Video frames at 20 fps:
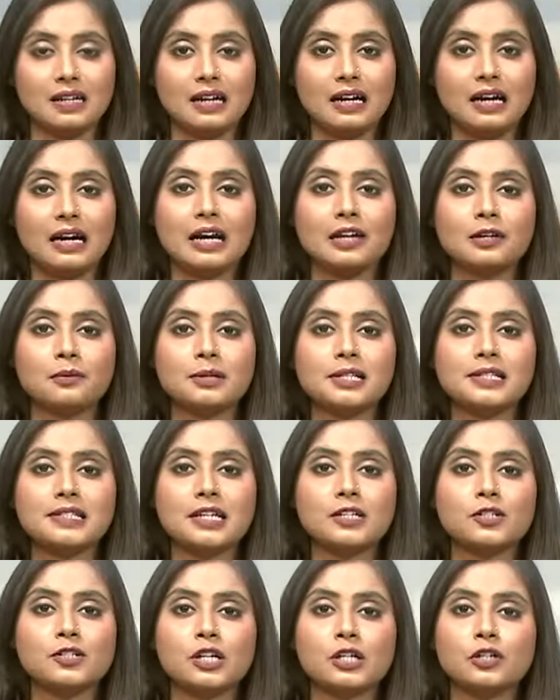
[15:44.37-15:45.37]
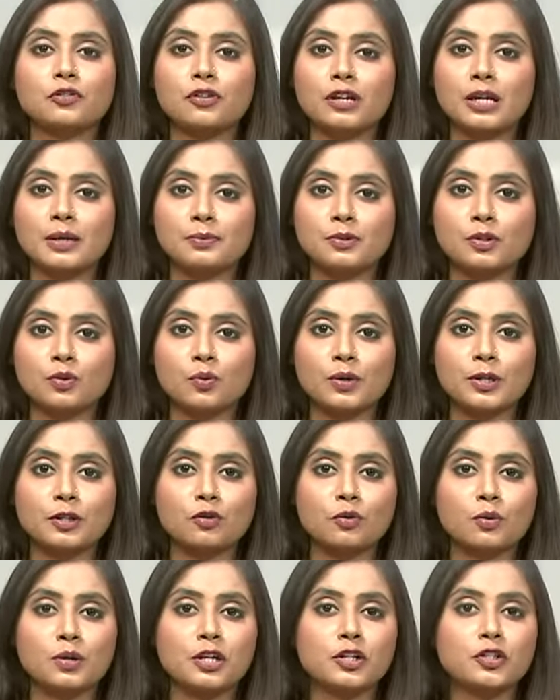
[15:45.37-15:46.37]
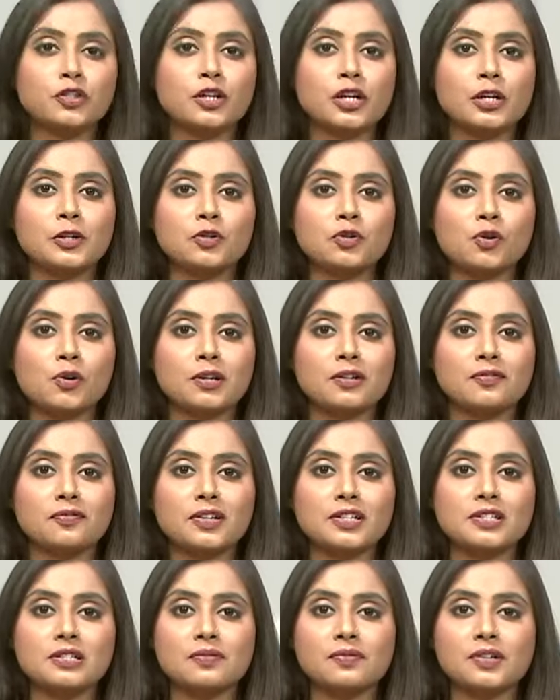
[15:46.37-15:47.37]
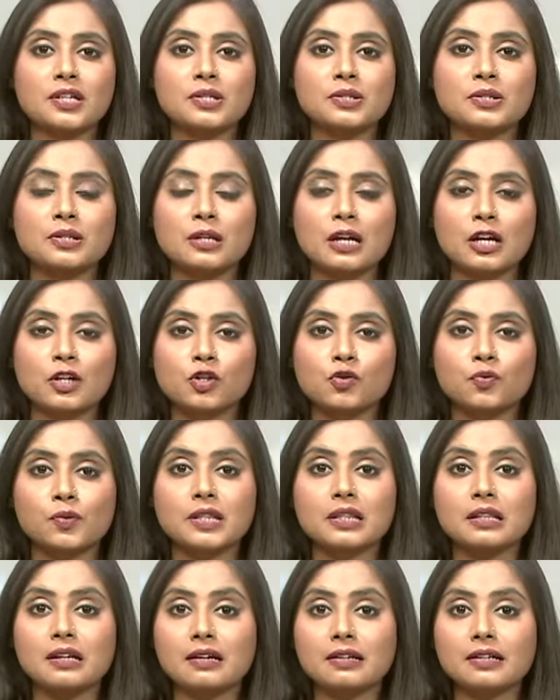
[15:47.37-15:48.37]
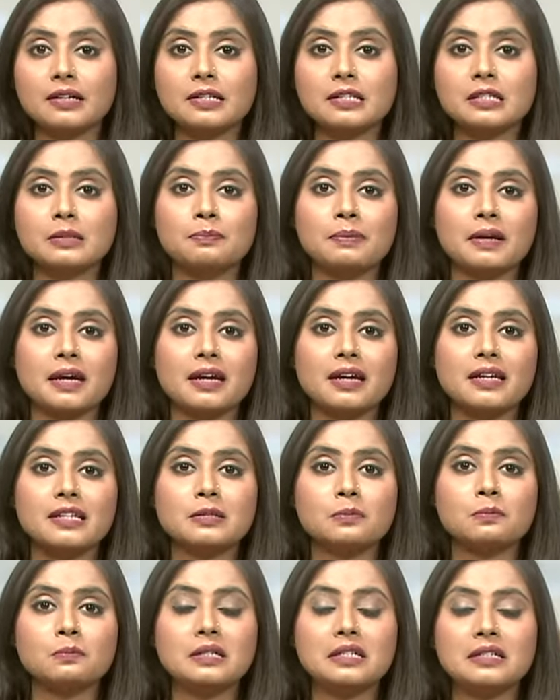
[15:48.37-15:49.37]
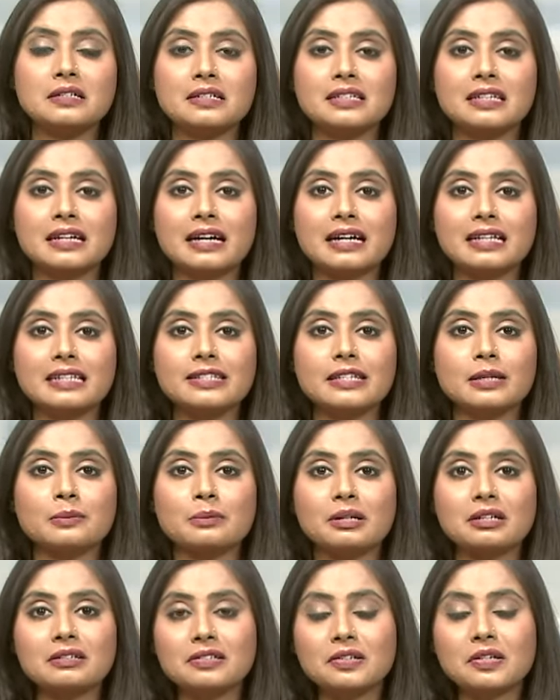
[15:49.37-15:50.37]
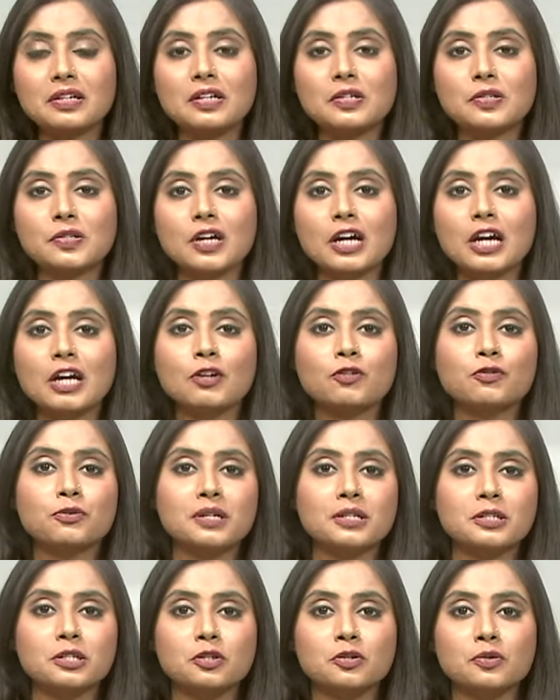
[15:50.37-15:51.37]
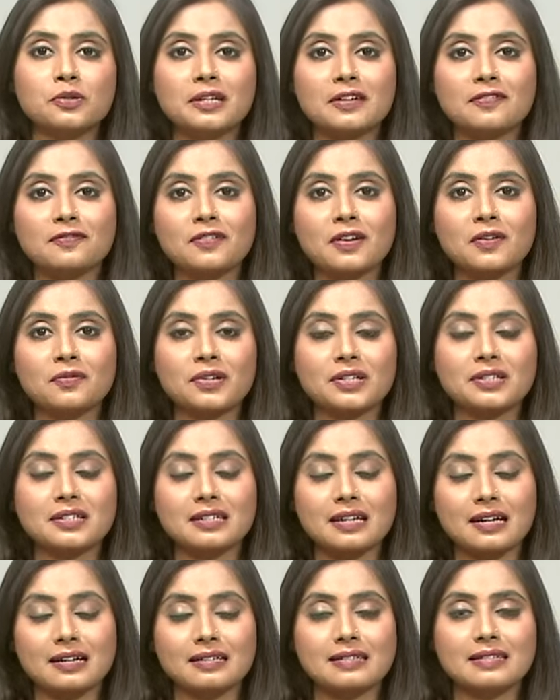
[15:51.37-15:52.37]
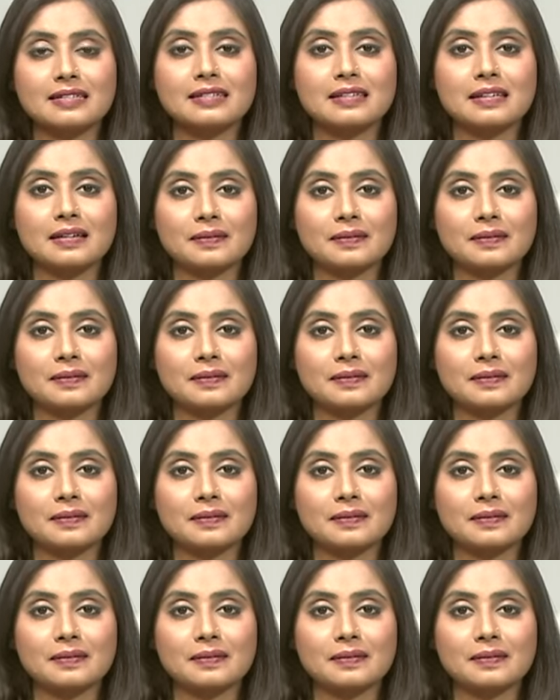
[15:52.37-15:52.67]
Animals at Zagreb Zoo in Croatia enjoyed a festive Easter lunch with lions, bears, meerkats and monkeys treated to their favorite snacks.